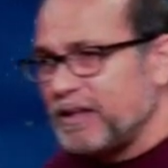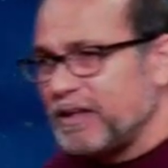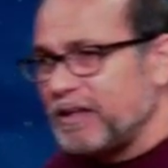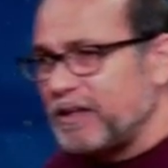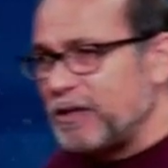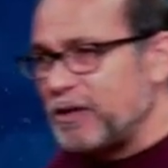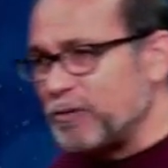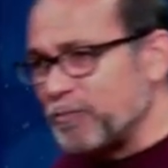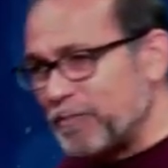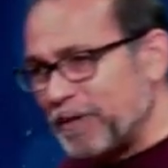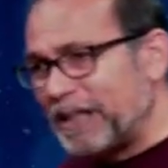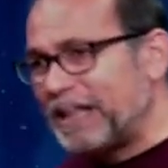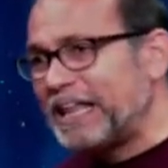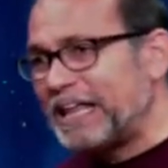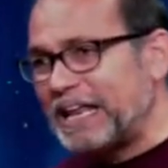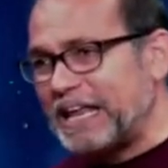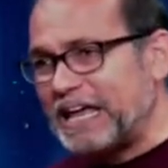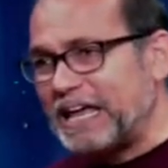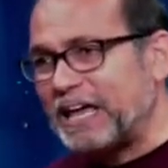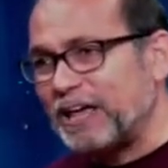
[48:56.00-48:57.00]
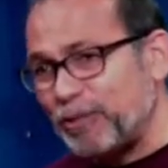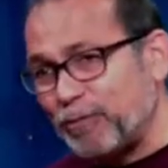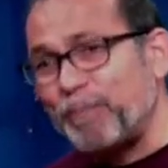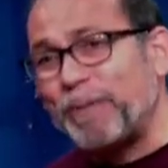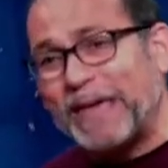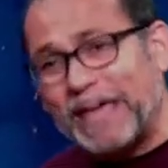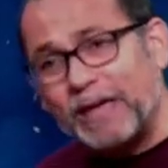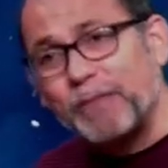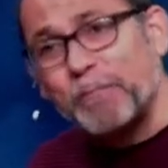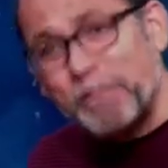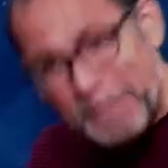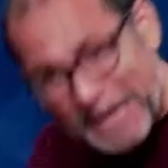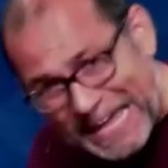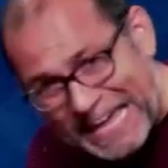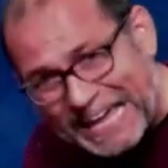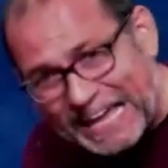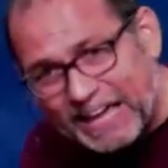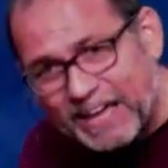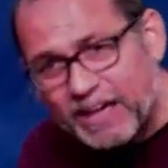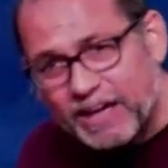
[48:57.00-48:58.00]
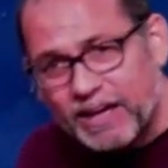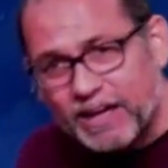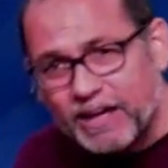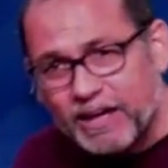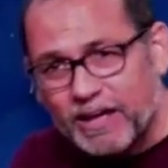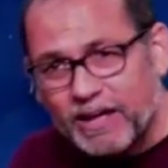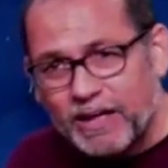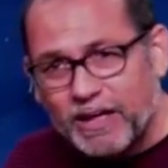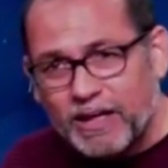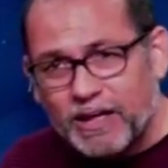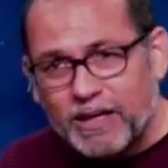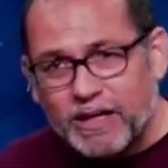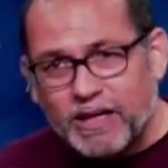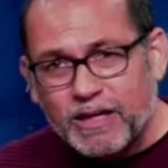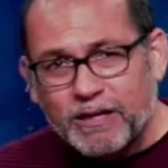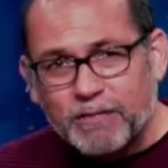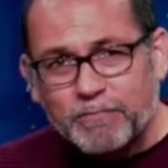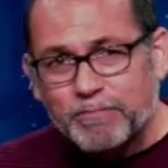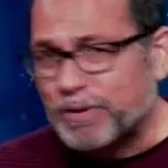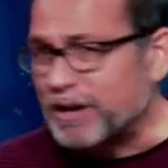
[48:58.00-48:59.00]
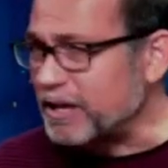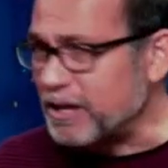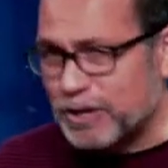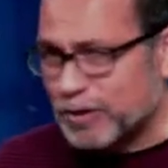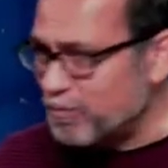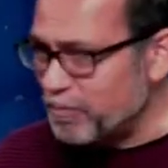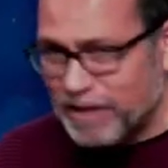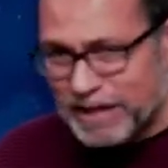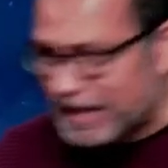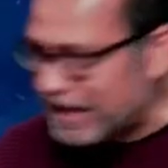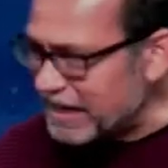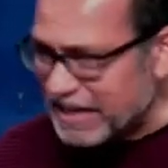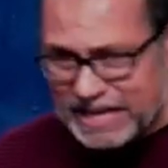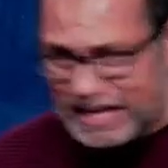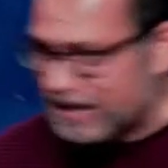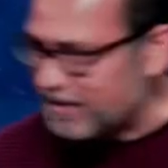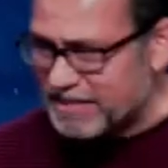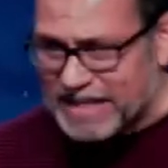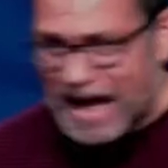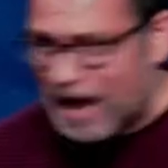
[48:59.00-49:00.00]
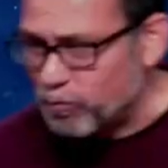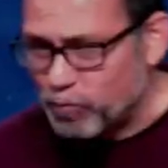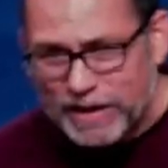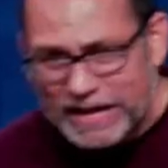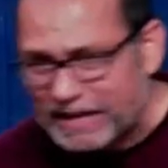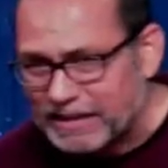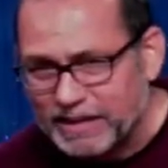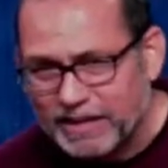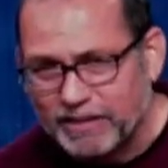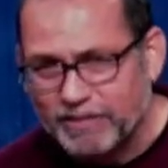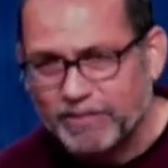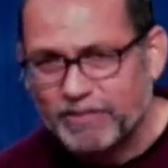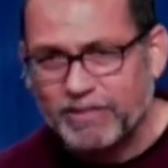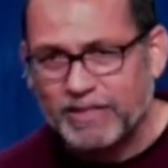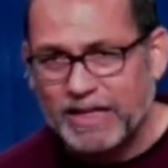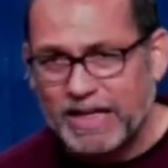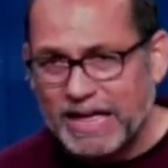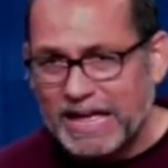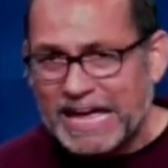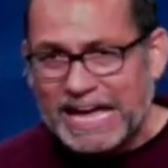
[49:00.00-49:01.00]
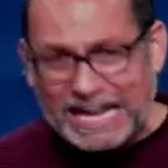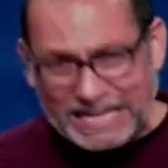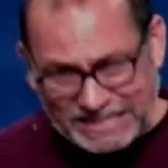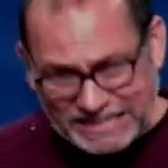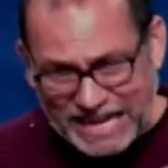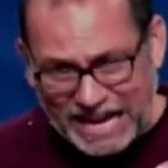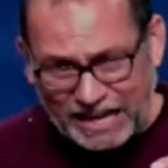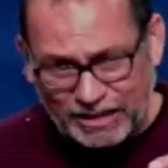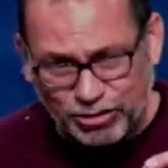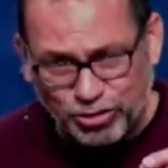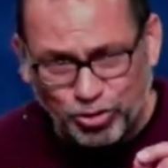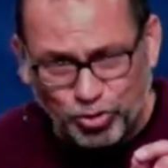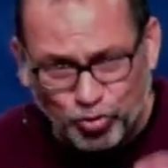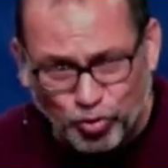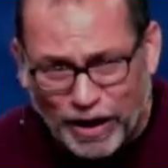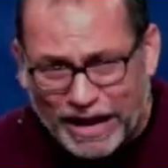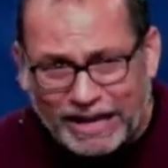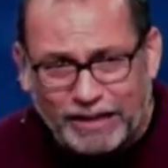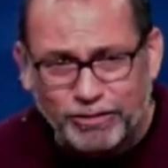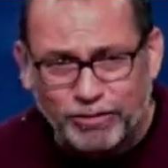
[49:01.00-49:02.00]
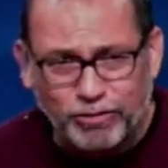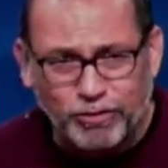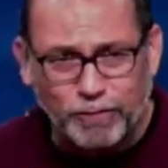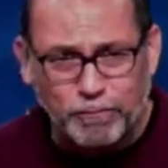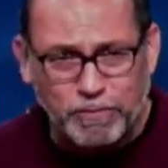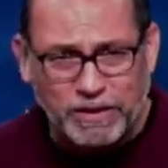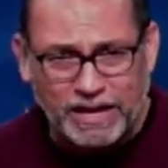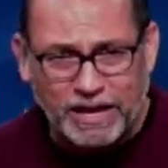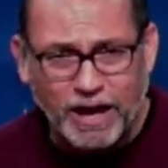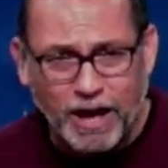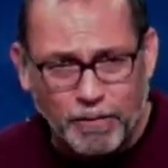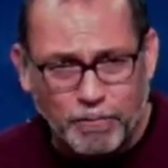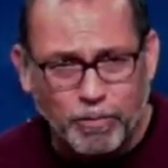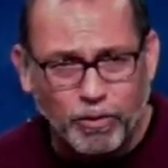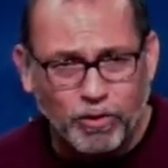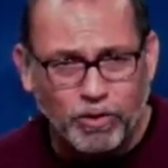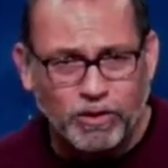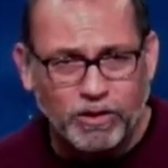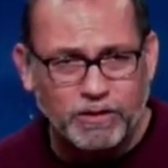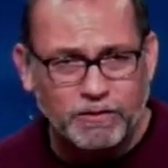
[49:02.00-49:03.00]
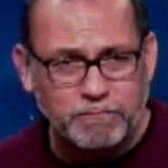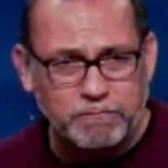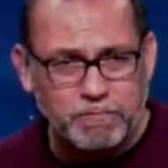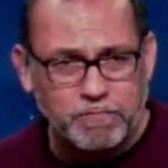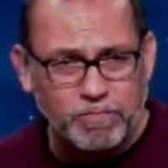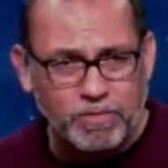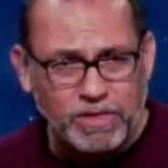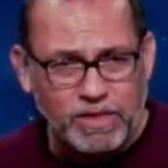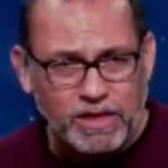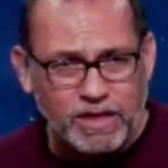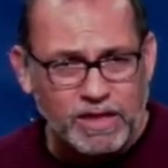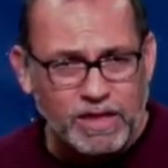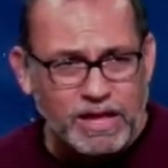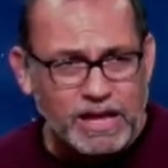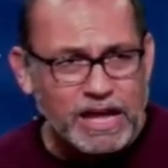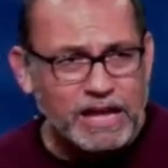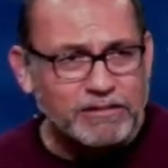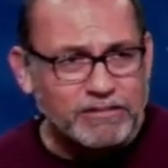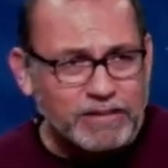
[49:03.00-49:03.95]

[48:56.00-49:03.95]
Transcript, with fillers: Humility is being meek, but humility is not weakness. It takes strength to be humble, it